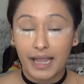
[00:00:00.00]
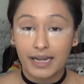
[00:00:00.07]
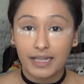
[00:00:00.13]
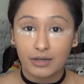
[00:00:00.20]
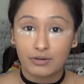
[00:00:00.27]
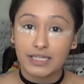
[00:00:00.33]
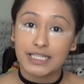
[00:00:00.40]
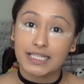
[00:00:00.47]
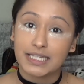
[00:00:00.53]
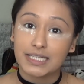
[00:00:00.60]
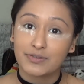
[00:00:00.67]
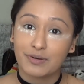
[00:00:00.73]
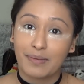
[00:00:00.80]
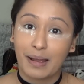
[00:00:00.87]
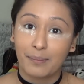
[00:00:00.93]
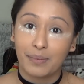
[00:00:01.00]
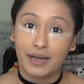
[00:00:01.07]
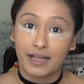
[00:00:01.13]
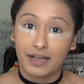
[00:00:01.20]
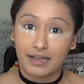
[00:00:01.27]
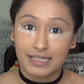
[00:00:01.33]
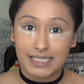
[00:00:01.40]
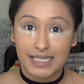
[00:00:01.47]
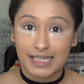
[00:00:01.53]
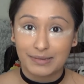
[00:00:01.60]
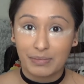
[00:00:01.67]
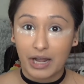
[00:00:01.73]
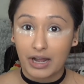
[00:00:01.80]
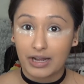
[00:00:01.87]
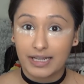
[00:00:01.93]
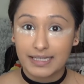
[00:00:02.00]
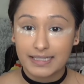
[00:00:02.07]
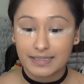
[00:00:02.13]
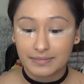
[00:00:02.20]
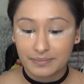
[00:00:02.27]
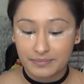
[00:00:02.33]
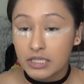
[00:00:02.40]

any creases from happening underneath my eyes.